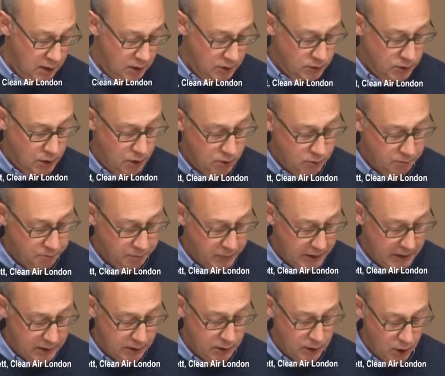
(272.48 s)
So
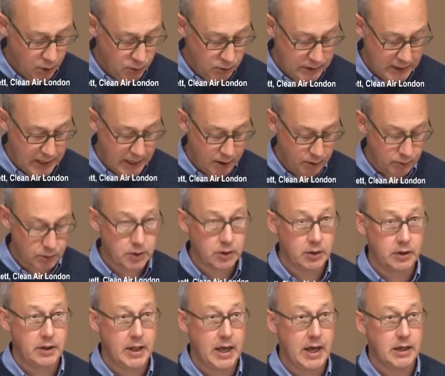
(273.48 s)
be in no
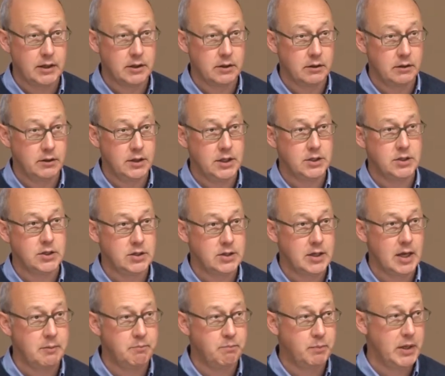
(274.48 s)
doubt that this is
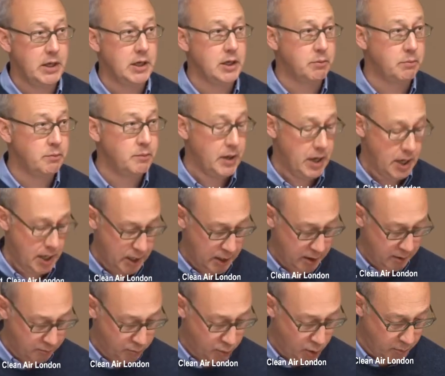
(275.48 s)
a big
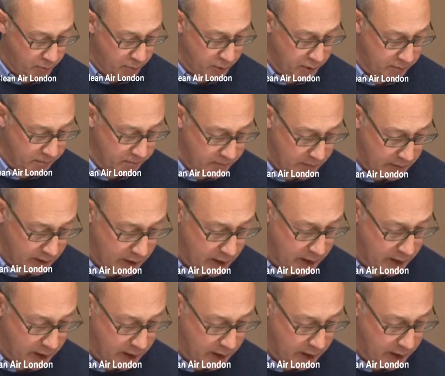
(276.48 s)
uh, problem,